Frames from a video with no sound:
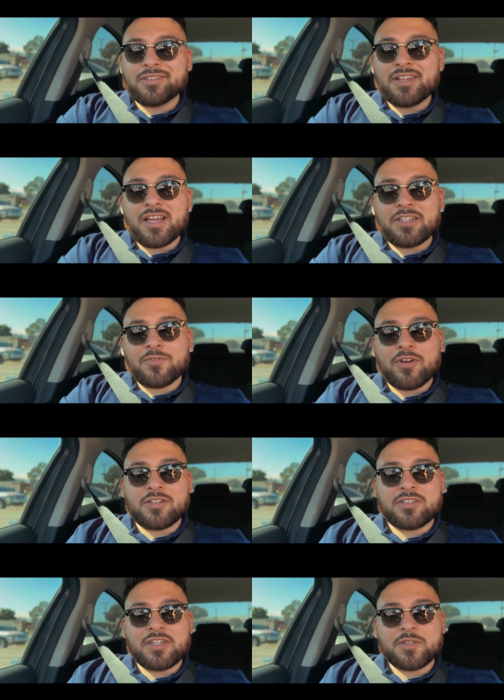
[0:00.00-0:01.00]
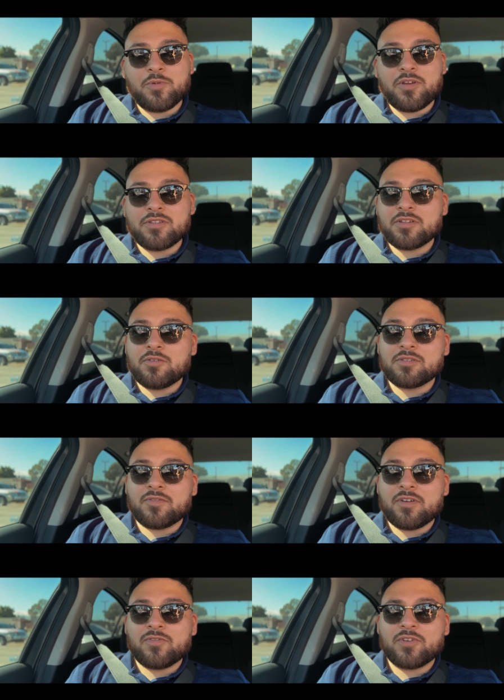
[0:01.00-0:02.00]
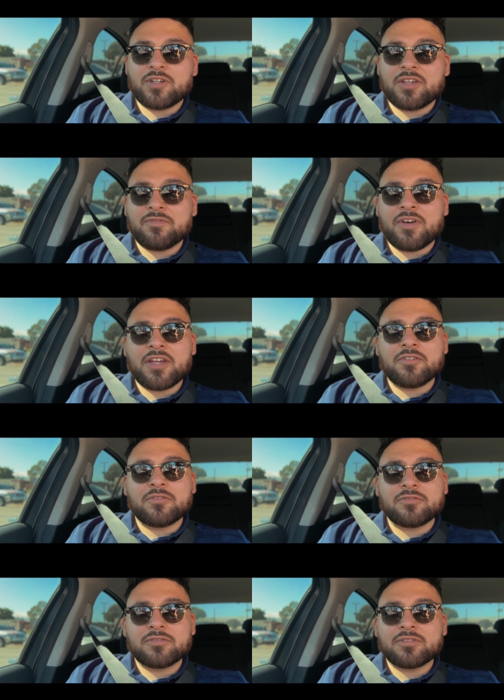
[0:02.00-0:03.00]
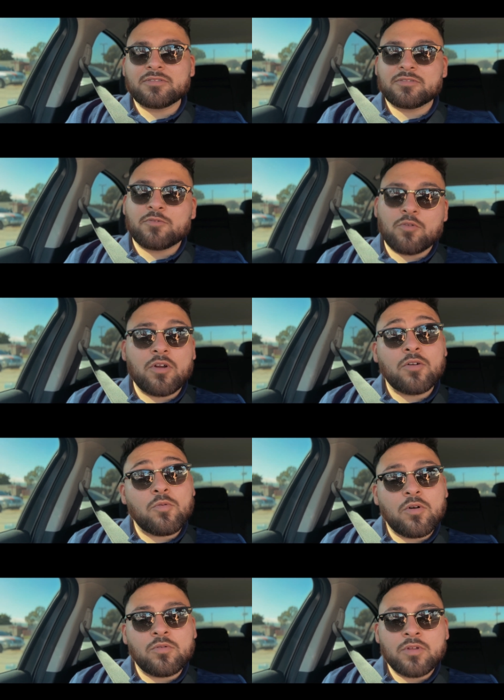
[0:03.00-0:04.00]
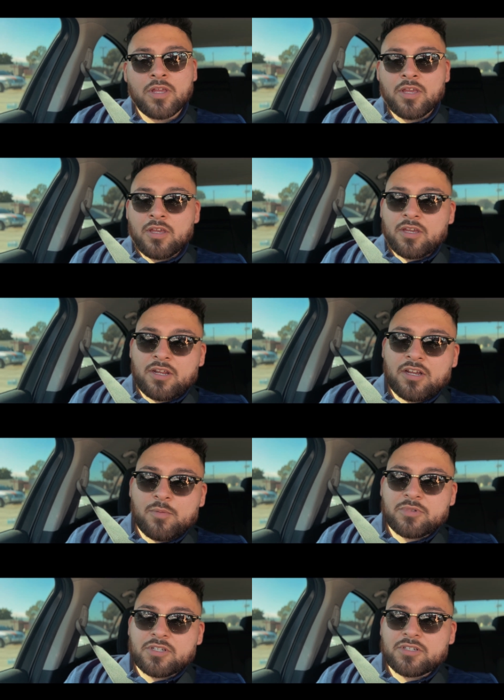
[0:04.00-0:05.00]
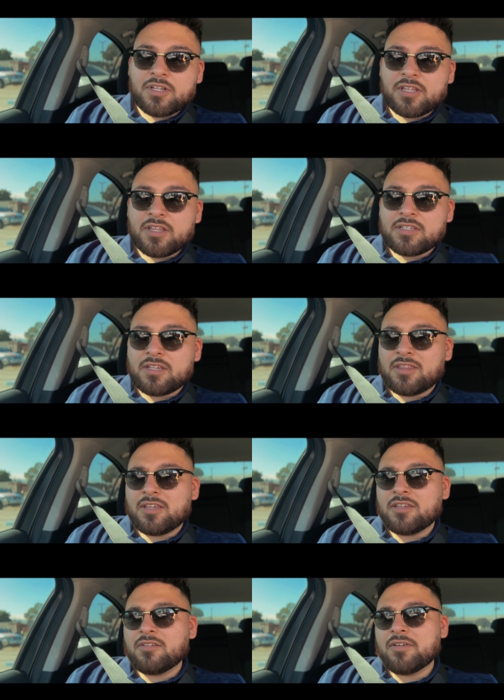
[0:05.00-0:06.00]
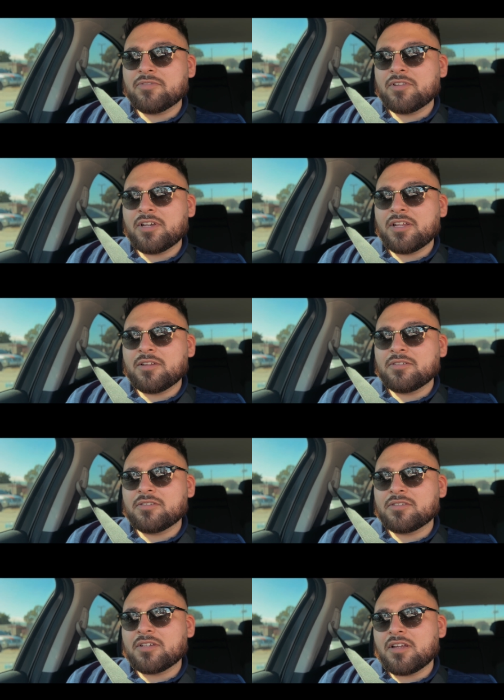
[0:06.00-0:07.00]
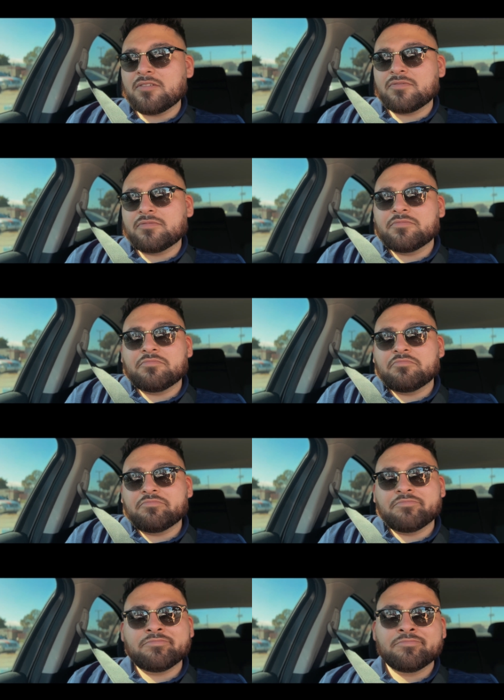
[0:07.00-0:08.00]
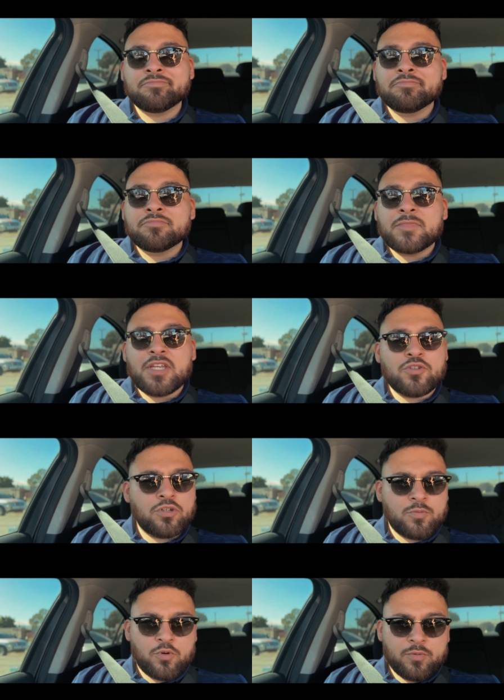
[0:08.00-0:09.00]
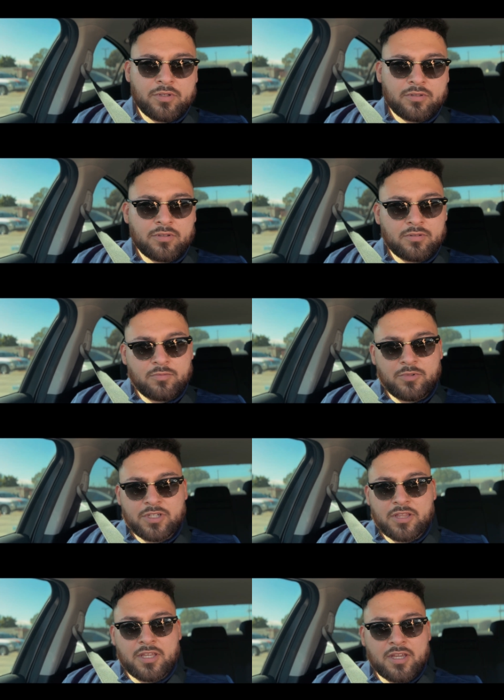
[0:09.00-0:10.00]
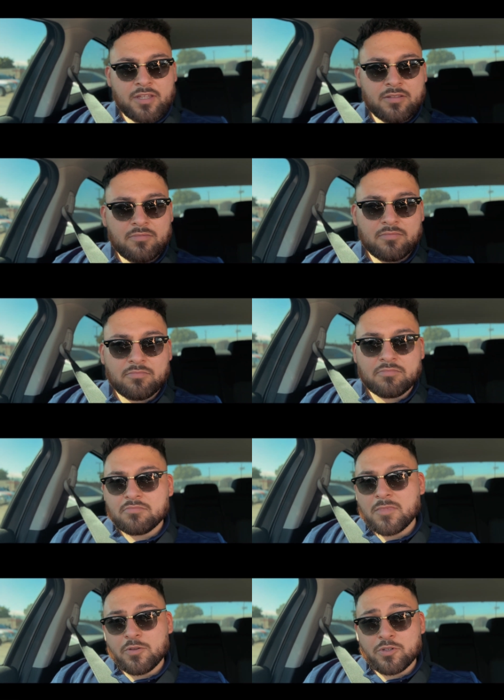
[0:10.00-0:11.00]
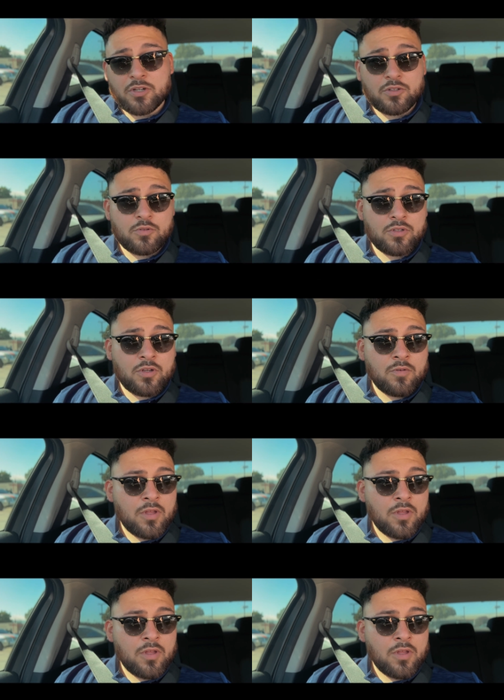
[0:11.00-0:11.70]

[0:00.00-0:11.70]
as far as the experience goes of covering a final, quote unquote, in a competition like this, I think you have to look at it and just kind of enjoy the moment, which I think I was trying to do so.